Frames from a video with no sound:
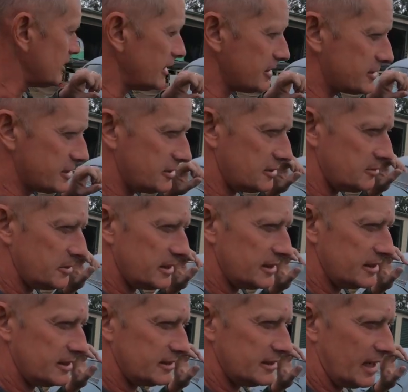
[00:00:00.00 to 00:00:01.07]
closer to
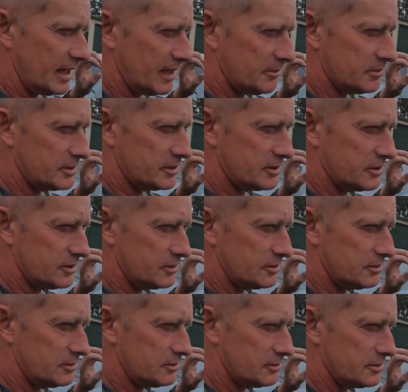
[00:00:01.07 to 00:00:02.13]
being able
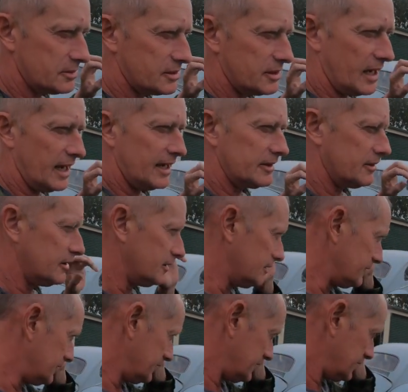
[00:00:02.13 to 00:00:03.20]
to start
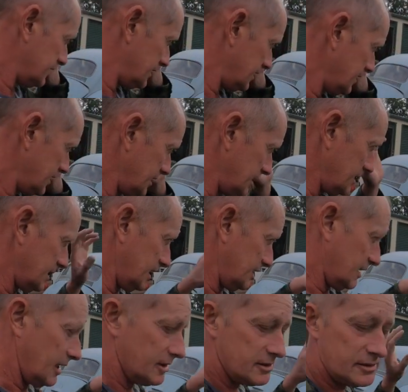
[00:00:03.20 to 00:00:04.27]
on
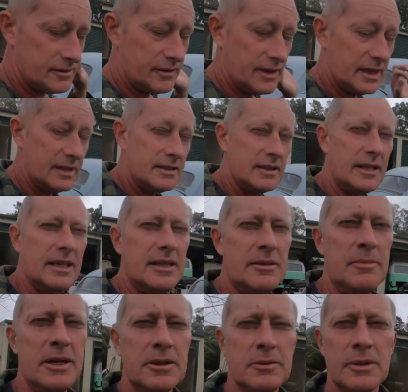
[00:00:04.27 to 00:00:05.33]
get
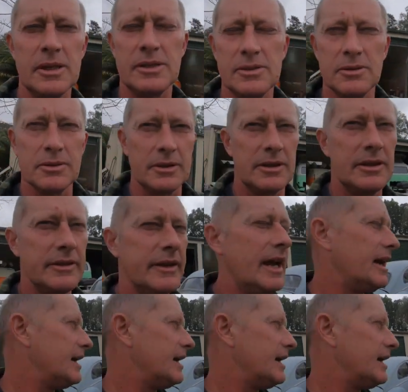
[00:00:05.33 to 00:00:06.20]
the metal work sorted on